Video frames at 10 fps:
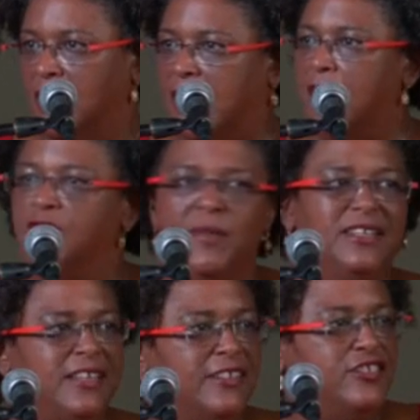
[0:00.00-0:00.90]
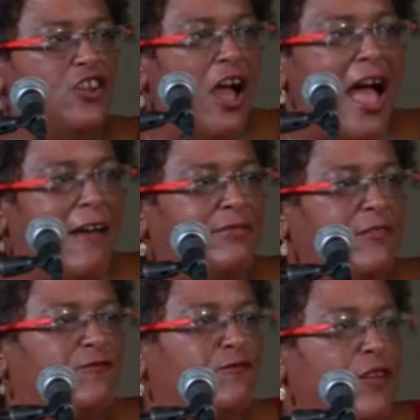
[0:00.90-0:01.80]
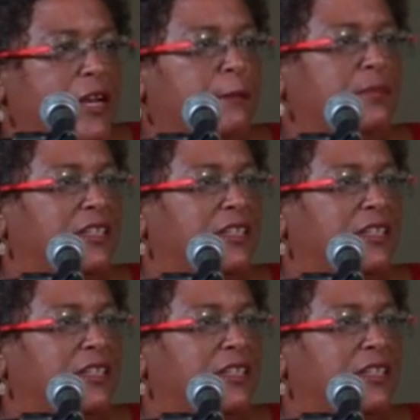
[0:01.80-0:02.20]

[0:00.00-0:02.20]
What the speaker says: government does not have the freedom